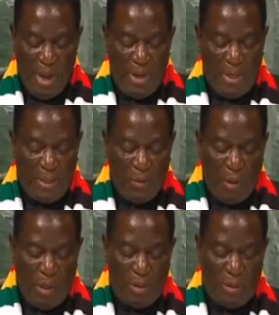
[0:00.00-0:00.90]
under the
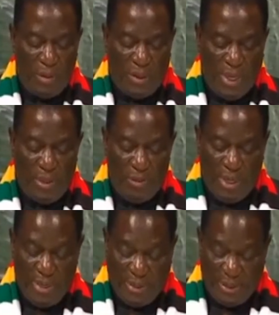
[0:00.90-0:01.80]
World Trade
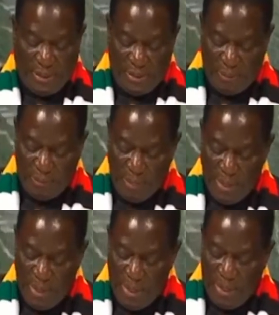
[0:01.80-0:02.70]
Organization
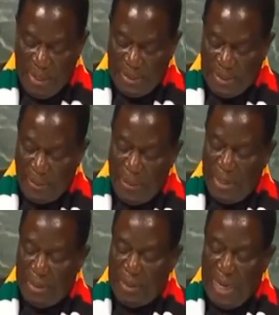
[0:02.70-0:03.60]
has
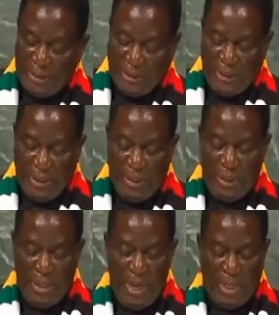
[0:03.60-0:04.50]
remained
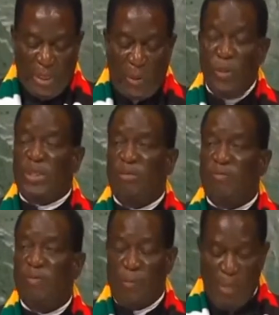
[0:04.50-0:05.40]
largely
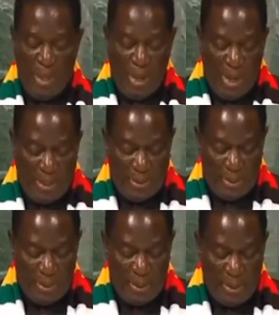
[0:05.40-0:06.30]
exclusive
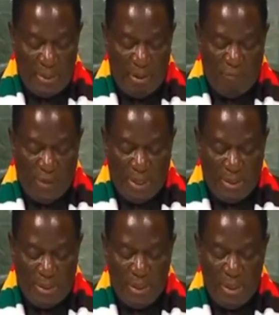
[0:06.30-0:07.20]
and
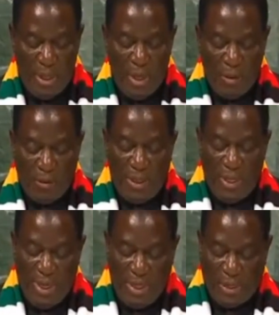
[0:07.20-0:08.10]
indifferent to the
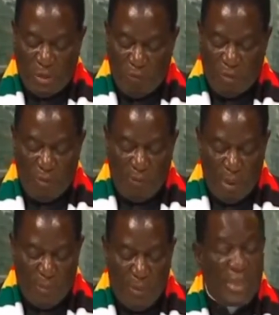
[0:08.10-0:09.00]
needs of
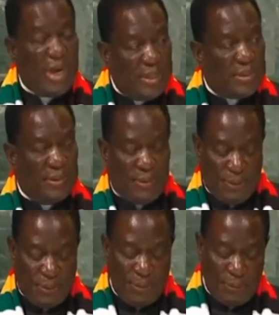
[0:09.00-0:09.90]
developing
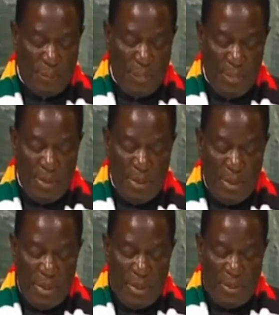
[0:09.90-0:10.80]
countries.
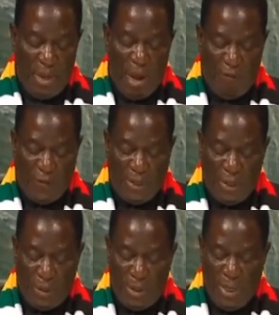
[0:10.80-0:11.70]
The
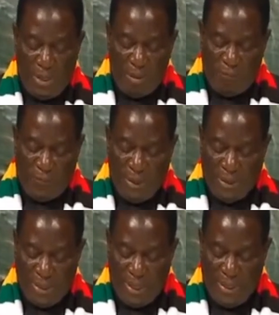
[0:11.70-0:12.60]
African Continental Free
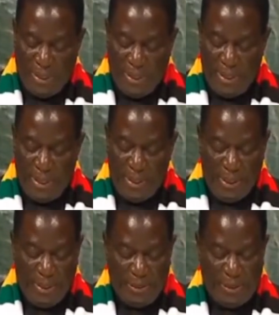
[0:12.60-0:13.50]
Trade Area
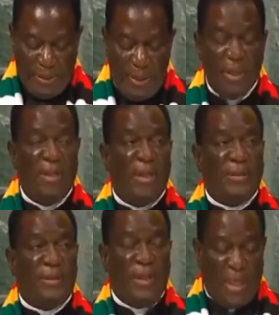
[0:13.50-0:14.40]
is thus